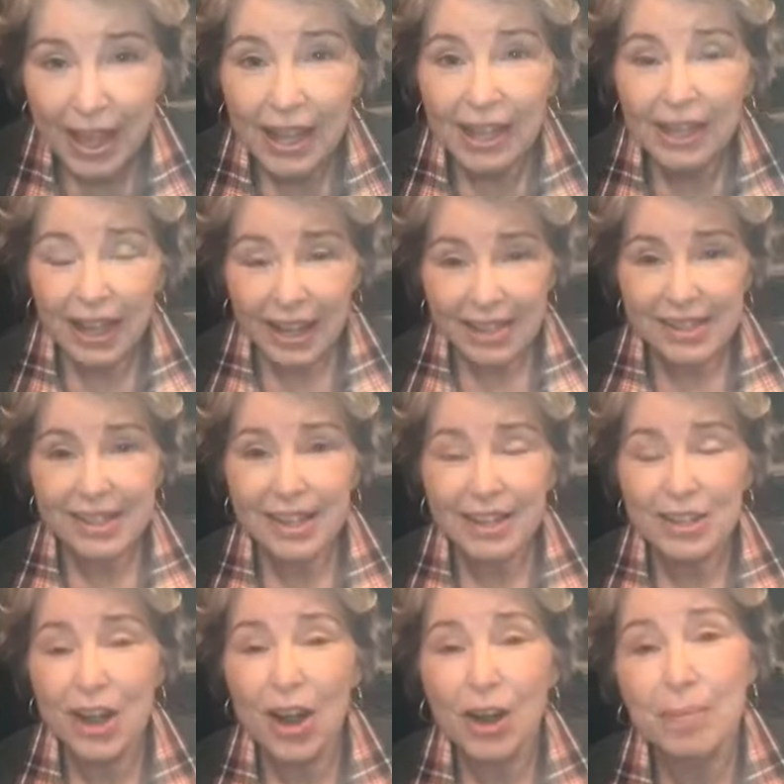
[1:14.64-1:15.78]
Let's
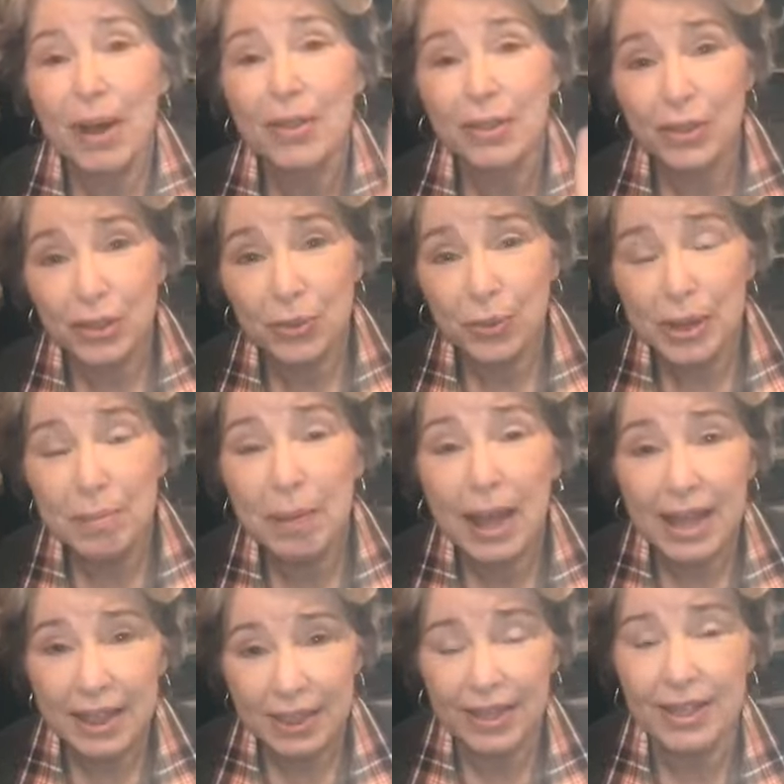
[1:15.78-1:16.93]
talk about the three
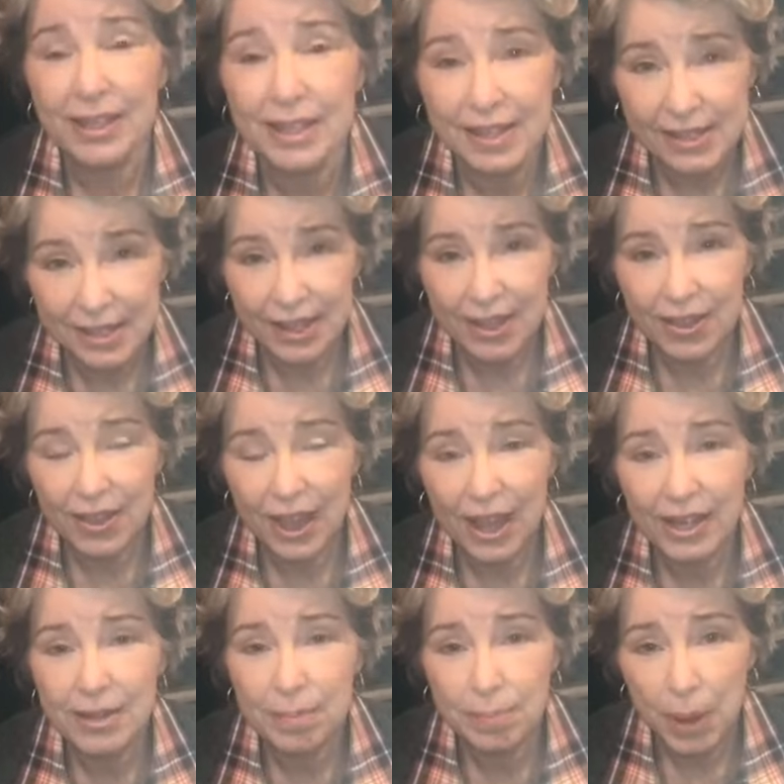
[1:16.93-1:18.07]
main things
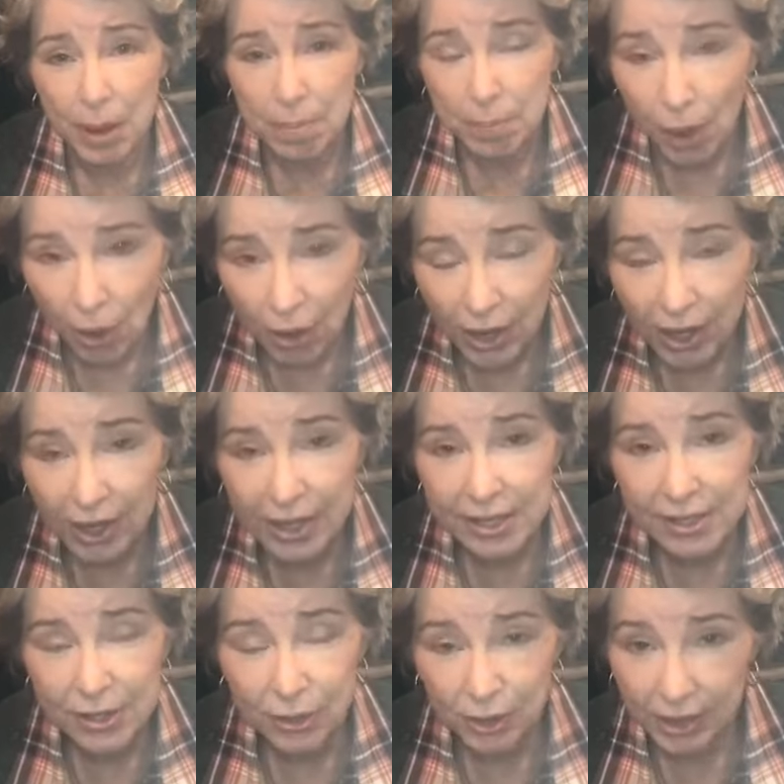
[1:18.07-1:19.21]
that bombard us
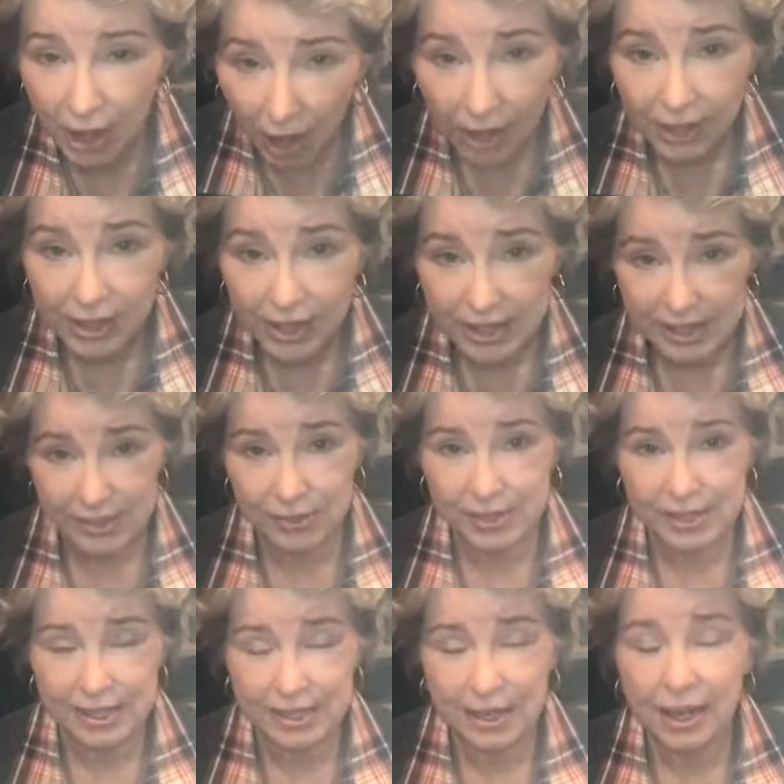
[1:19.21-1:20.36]
during the holiday
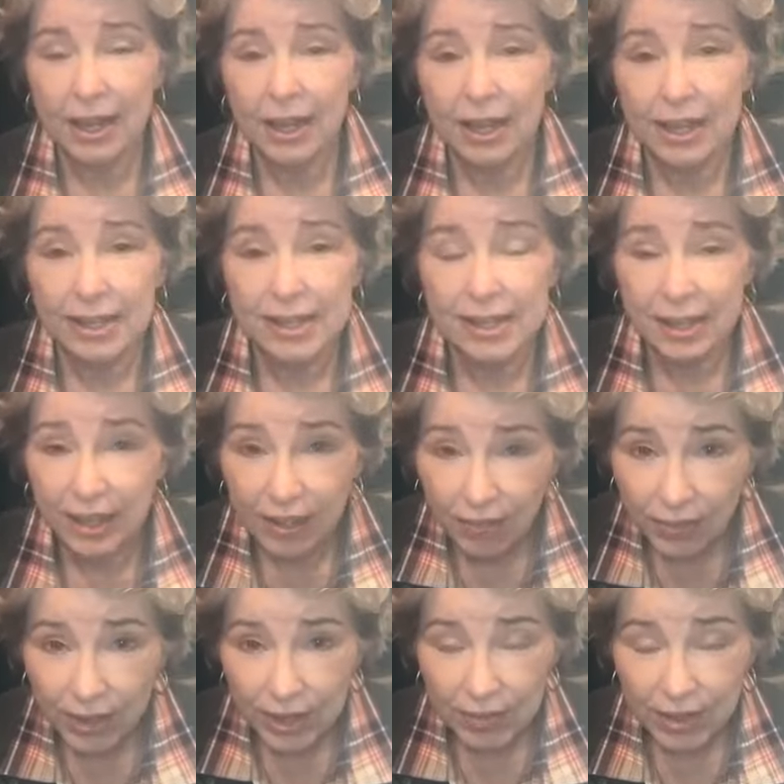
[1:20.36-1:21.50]
season. It's gift
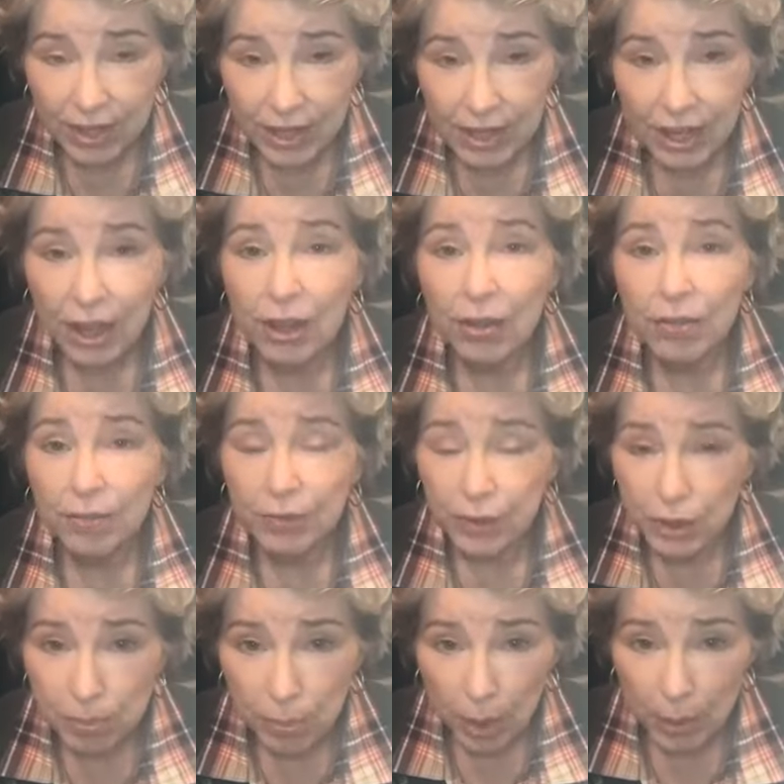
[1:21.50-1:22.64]
giving,
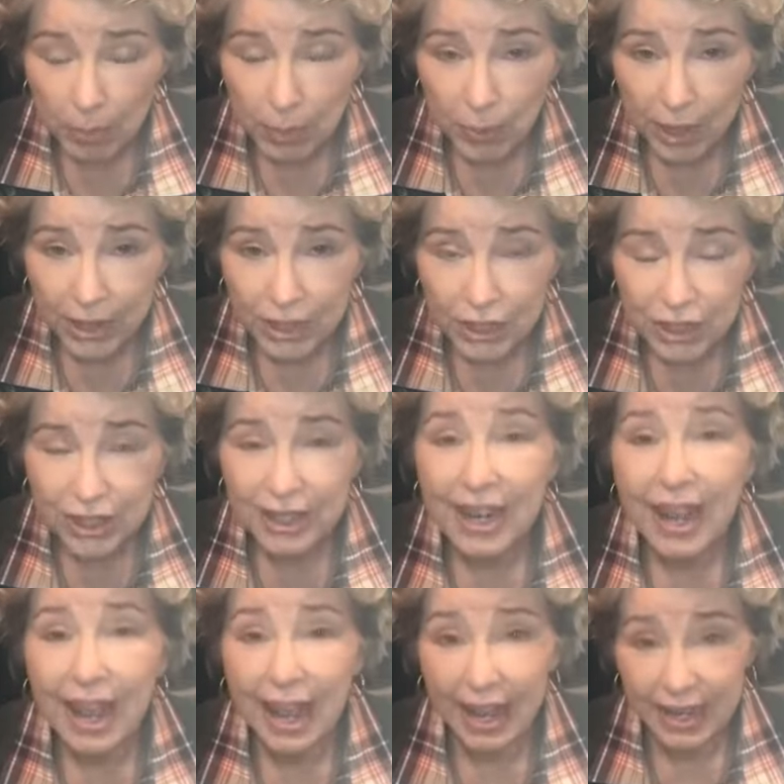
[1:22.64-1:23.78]
food preparation,
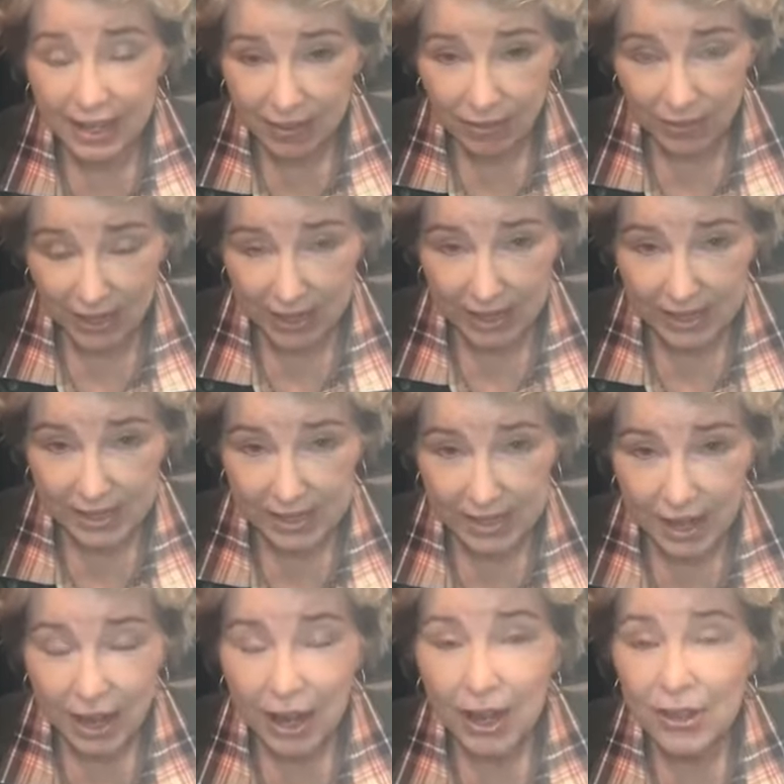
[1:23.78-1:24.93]
and events.
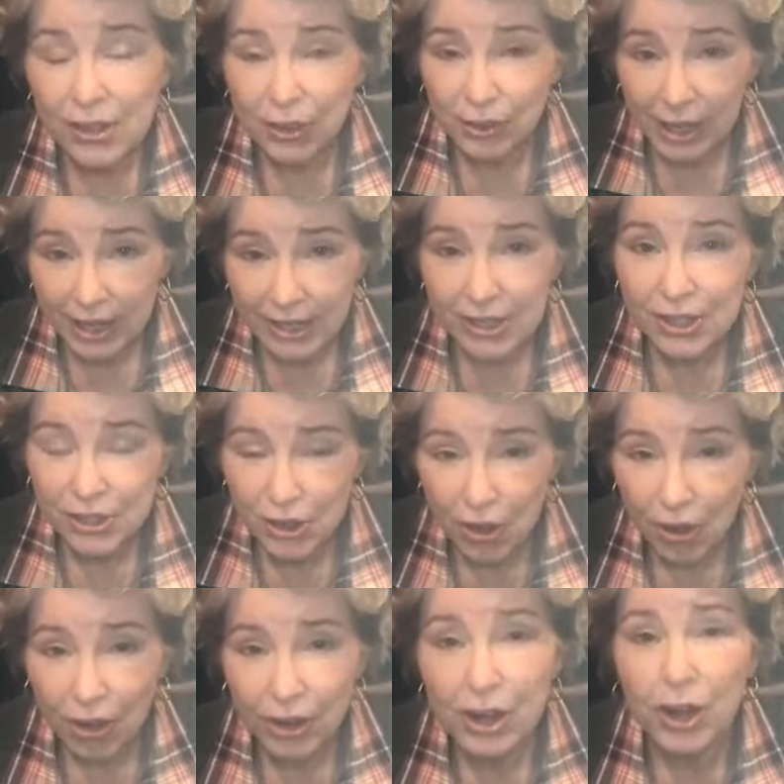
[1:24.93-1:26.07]
So let's
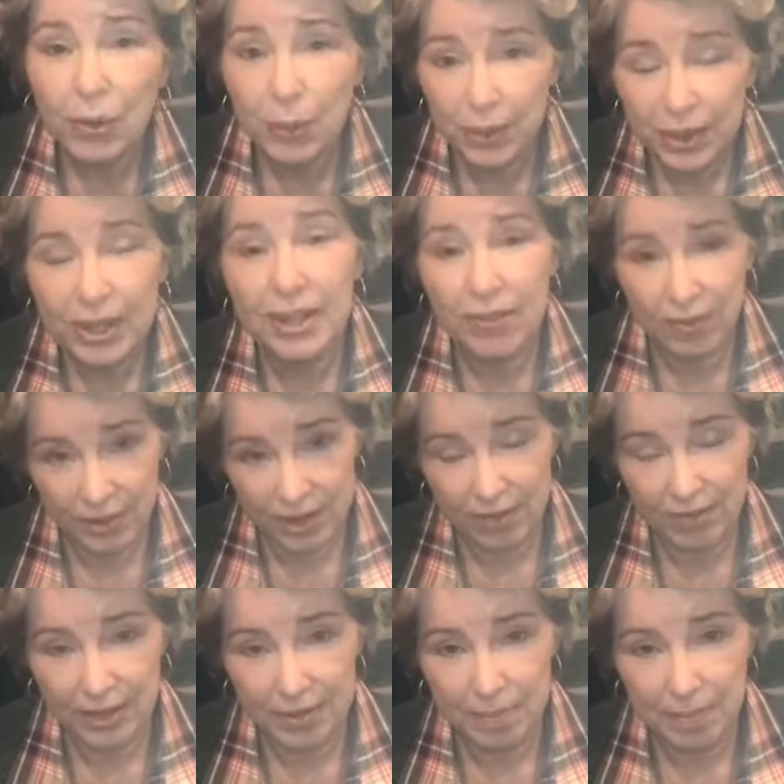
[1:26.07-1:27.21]
start with gift
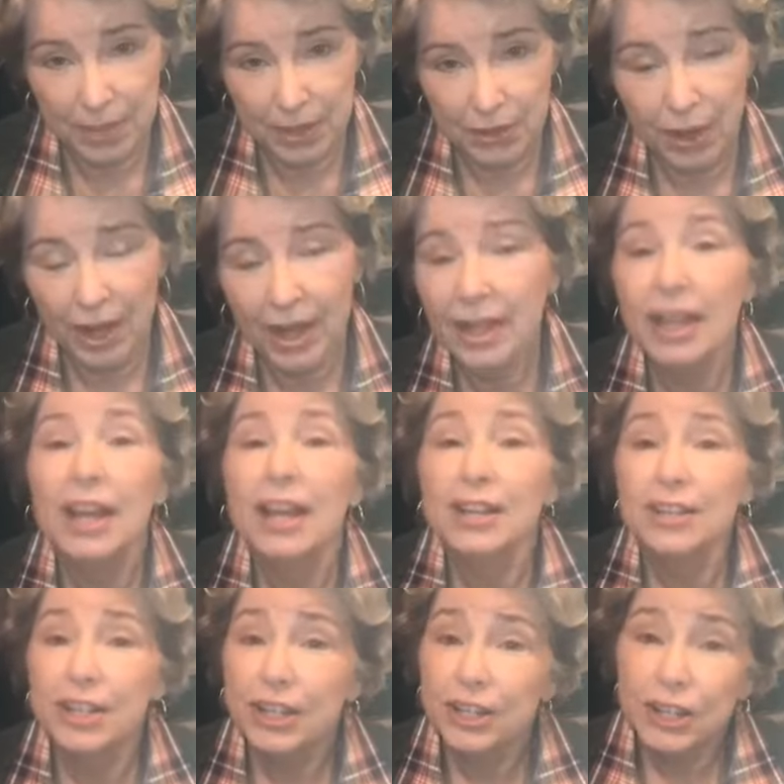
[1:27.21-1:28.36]
giving. Okay,
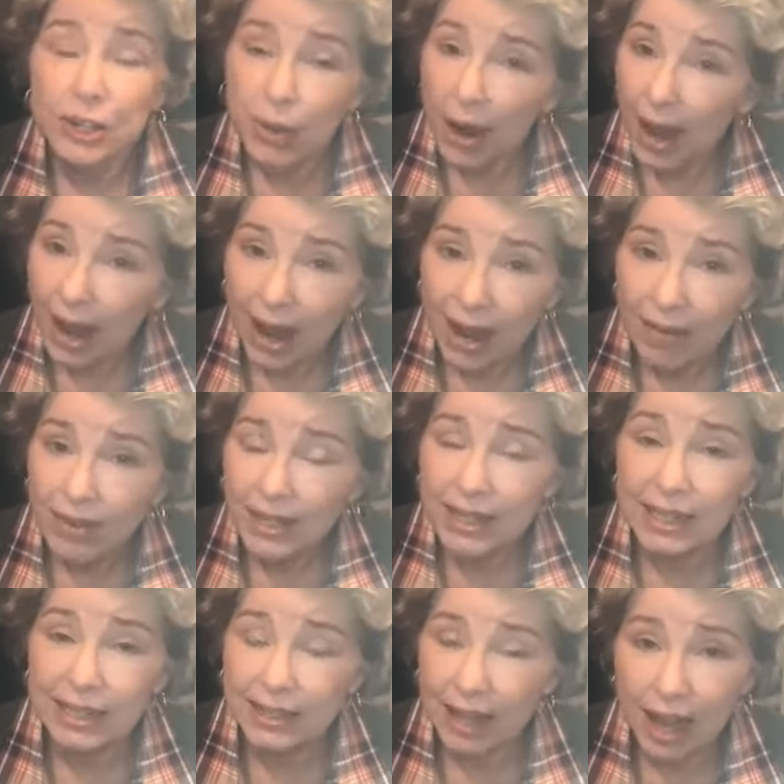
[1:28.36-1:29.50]
did you have any
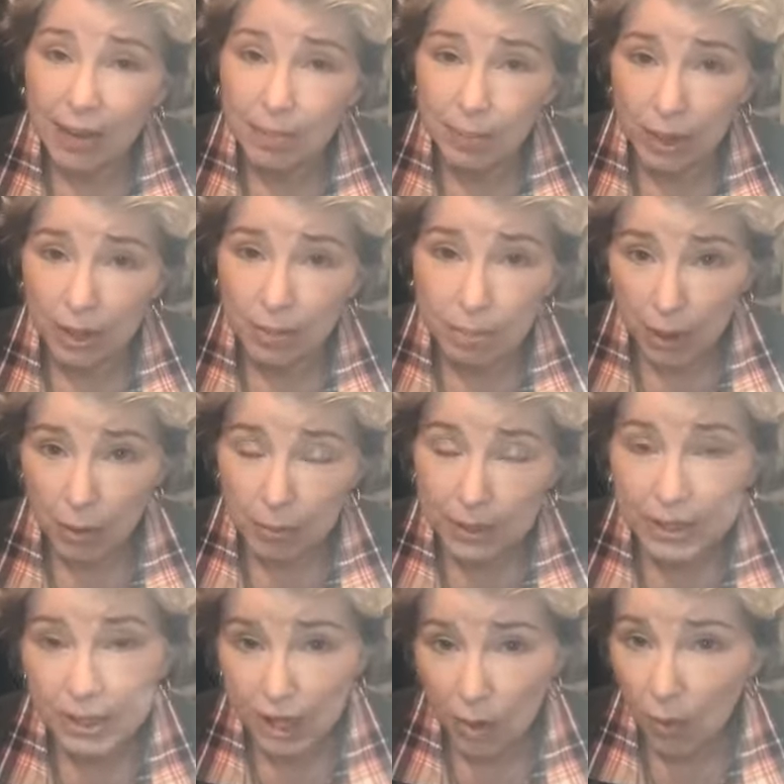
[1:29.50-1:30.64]
light bulb moments
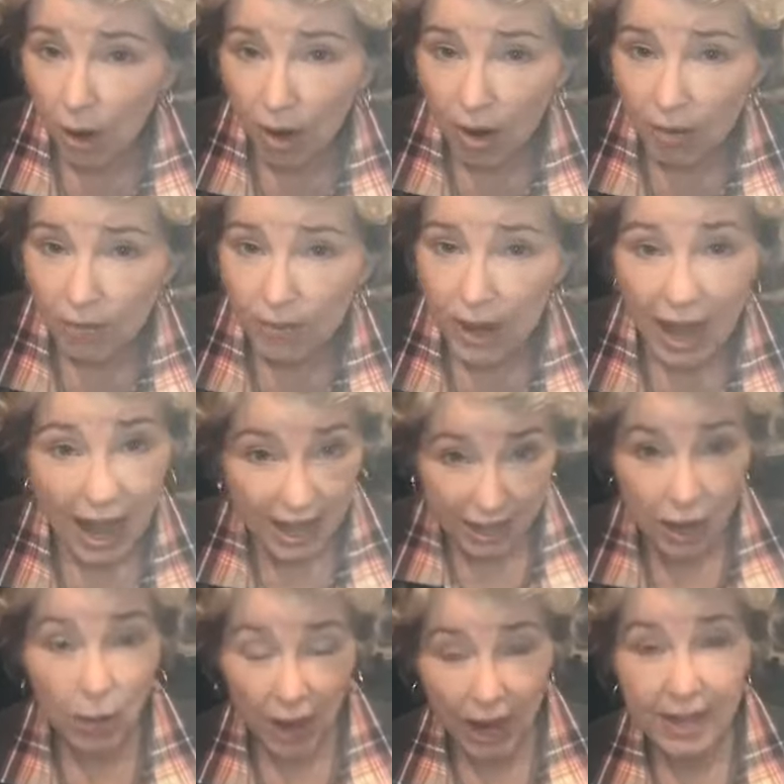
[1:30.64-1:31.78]
go off? I know
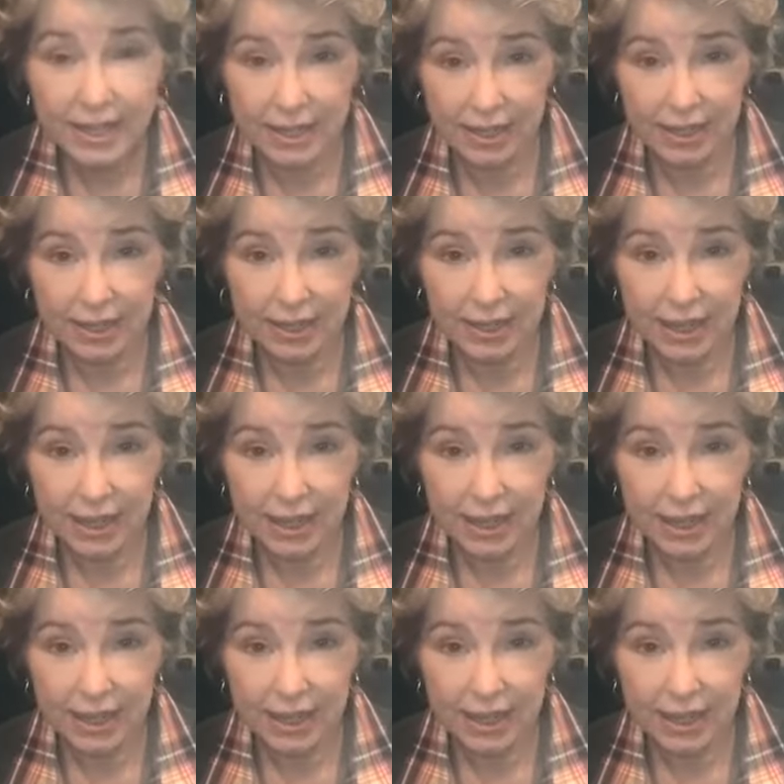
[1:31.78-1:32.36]
I did.